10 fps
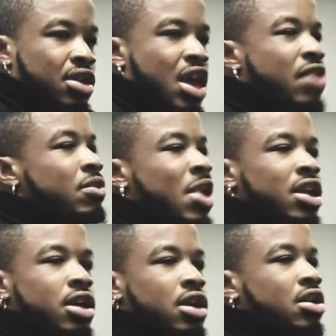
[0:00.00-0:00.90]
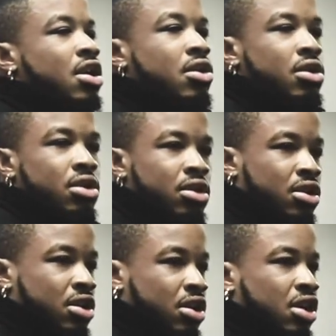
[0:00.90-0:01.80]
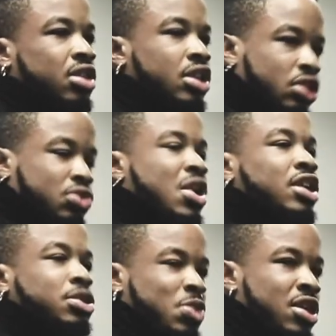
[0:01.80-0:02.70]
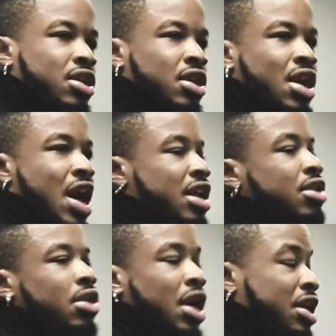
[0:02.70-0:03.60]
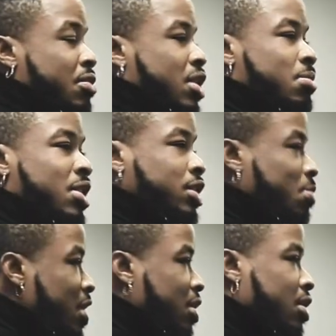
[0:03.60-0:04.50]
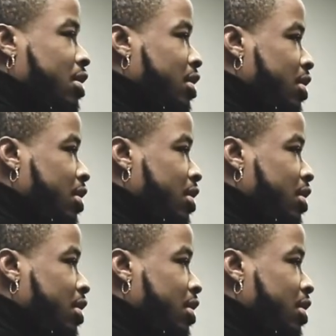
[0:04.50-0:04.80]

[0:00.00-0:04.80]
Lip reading: Everybody in here know. This is why I speak. I didn't want to be a speaker.